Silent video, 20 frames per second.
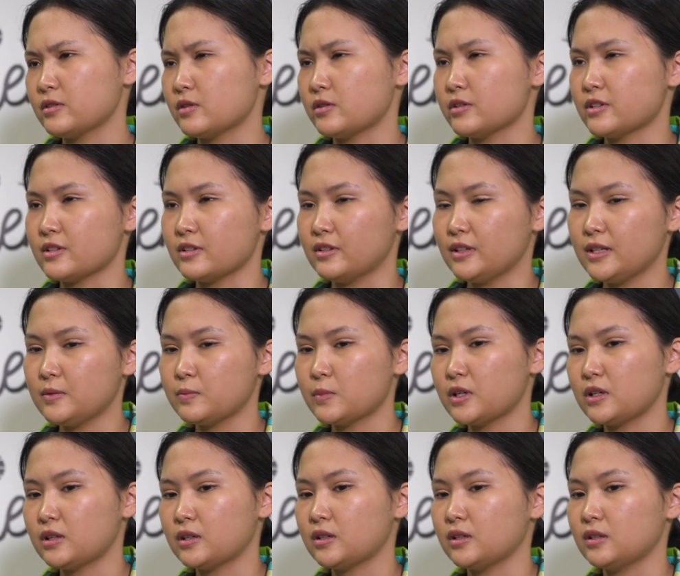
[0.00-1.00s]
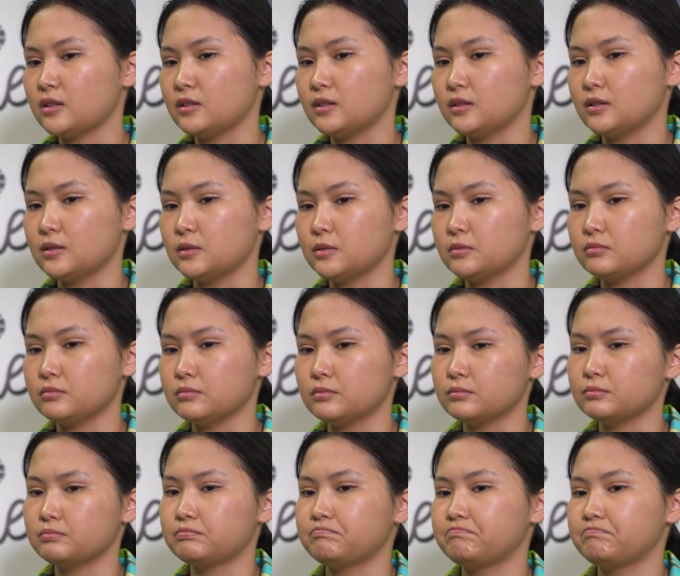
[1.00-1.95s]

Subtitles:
Rosolimo.